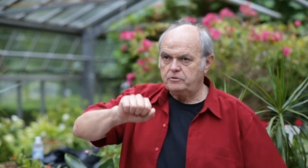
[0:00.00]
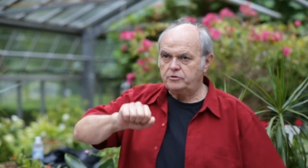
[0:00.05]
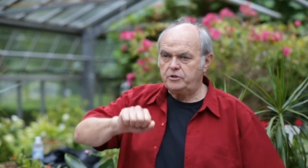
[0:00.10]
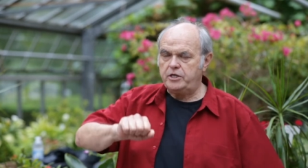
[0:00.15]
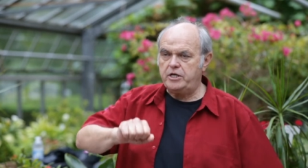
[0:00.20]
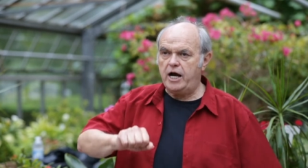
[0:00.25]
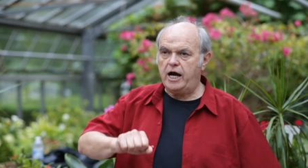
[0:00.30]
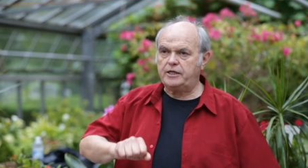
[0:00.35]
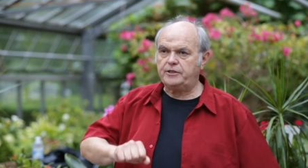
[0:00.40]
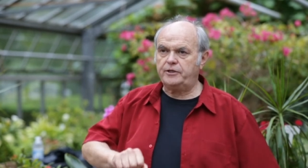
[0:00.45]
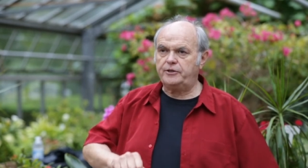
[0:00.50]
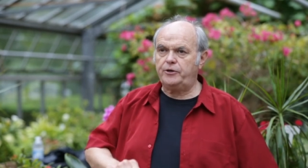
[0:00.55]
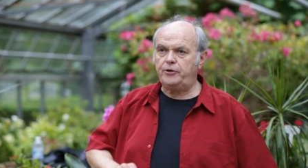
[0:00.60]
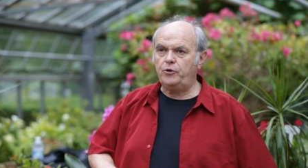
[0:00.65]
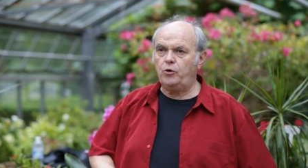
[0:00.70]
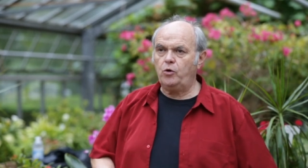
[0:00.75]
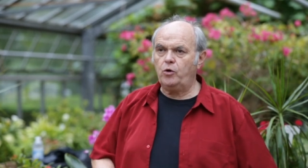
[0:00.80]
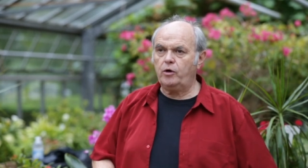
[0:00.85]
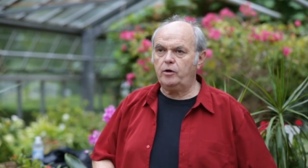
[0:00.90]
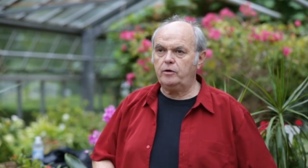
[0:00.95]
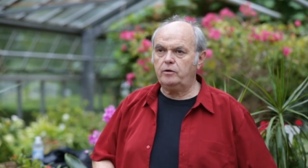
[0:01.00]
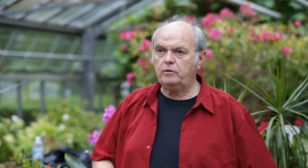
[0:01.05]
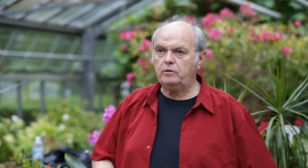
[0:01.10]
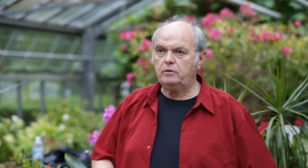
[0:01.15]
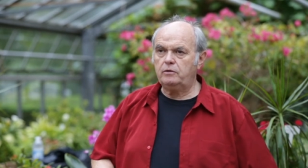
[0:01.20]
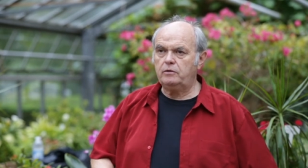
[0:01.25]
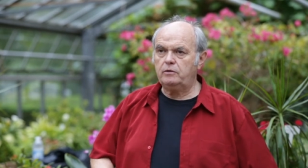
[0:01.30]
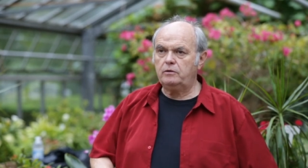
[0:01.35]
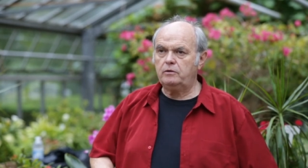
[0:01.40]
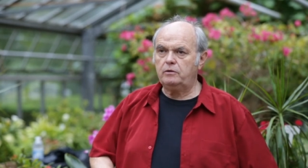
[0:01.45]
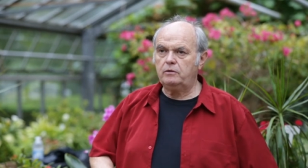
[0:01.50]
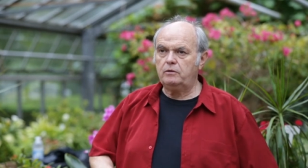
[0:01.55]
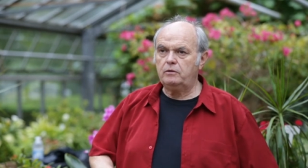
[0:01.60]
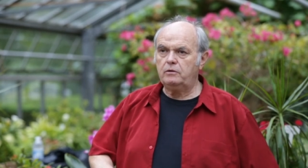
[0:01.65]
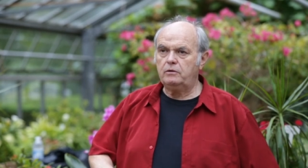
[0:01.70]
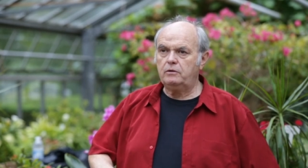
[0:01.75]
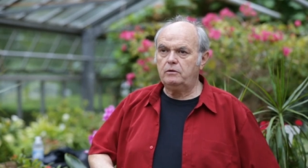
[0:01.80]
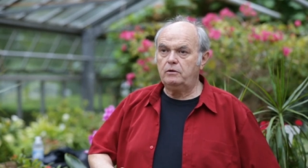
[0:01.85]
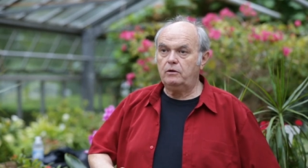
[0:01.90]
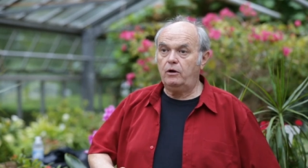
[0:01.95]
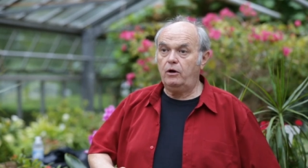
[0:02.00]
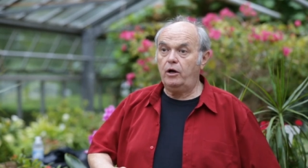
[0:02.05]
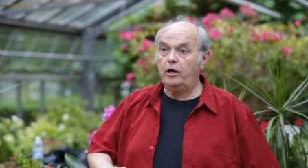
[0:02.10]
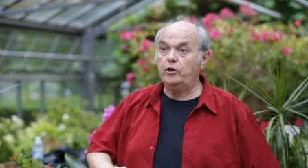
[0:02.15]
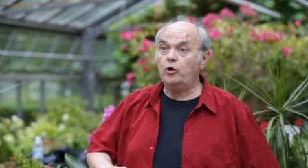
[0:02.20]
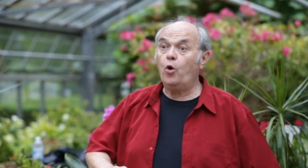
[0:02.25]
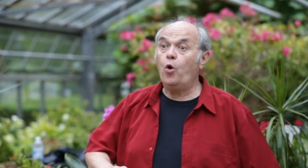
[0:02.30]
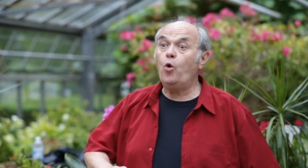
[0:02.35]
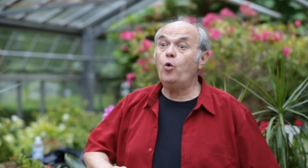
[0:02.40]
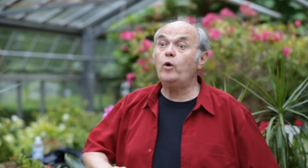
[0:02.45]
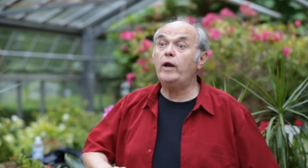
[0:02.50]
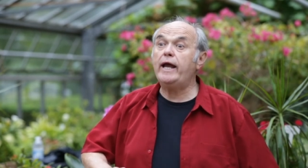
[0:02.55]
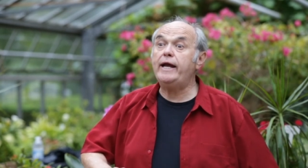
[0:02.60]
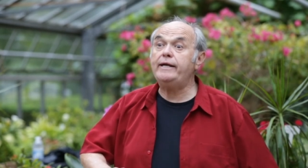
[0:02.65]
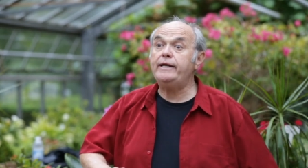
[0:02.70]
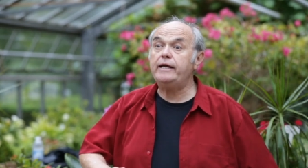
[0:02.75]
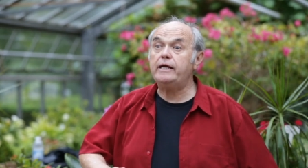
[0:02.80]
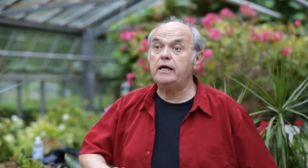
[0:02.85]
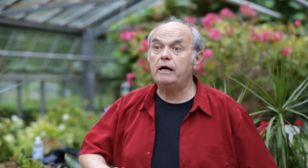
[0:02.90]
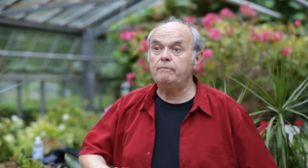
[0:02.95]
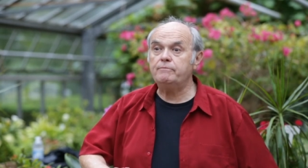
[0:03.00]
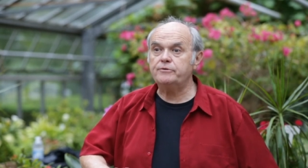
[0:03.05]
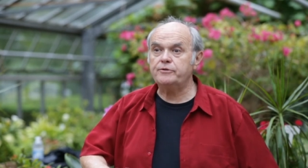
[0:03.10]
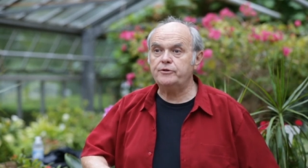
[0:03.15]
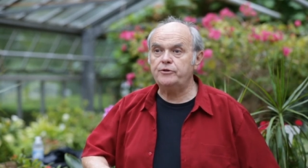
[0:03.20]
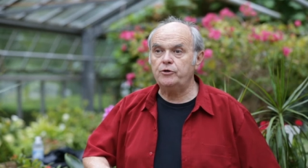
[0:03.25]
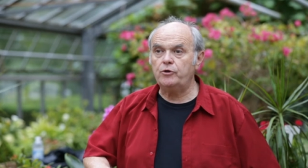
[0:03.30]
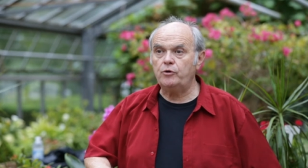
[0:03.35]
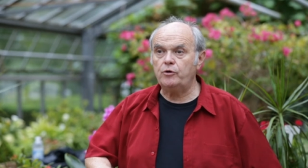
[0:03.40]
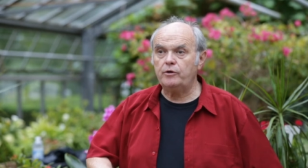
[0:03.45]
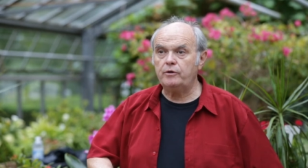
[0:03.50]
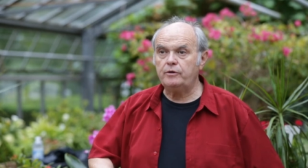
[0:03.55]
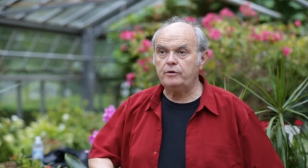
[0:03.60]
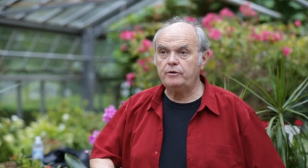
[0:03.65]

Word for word: she knocks on the door. An old lady comes to the door.